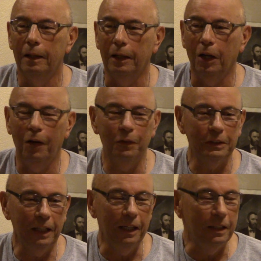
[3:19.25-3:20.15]
And all of a
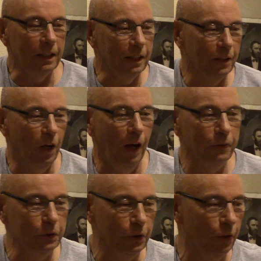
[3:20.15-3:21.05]
sudden, the
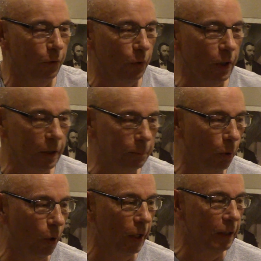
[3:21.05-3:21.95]
officer over on the
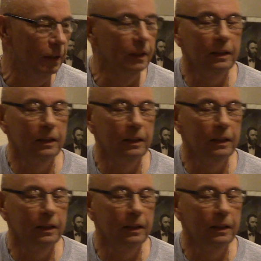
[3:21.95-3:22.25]
board